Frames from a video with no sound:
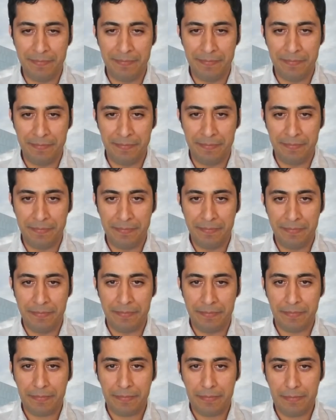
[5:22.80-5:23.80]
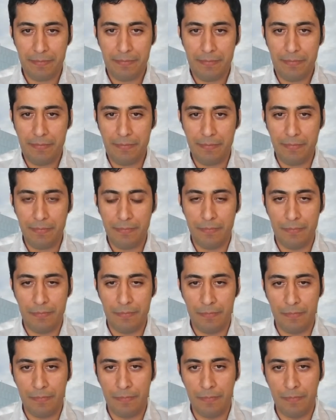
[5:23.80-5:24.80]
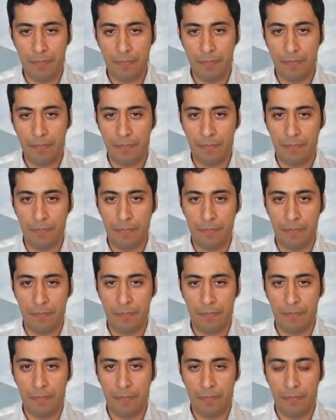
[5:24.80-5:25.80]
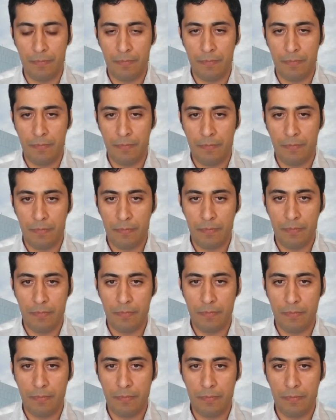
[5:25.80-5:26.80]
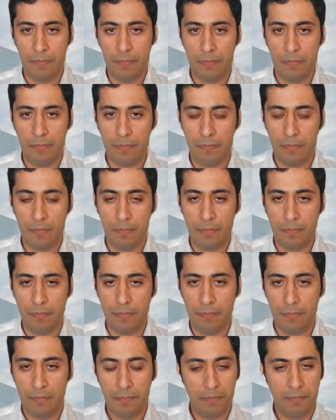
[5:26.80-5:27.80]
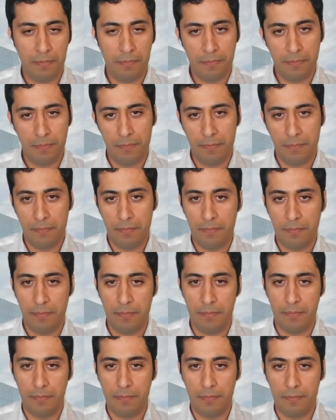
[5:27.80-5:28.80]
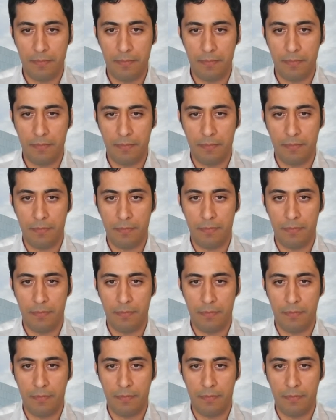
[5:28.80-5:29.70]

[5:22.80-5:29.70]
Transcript: (silent)